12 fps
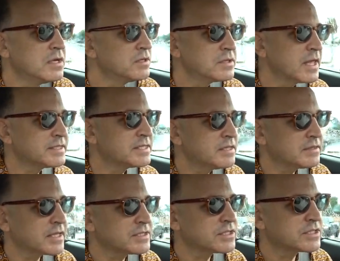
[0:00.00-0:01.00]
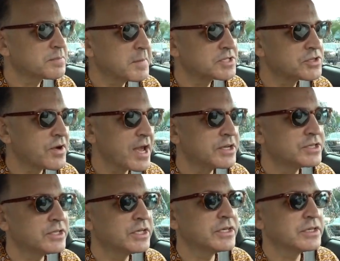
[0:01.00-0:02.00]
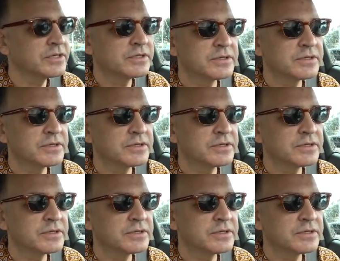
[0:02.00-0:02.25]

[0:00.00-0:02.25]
So that's it, that's just my strategy here.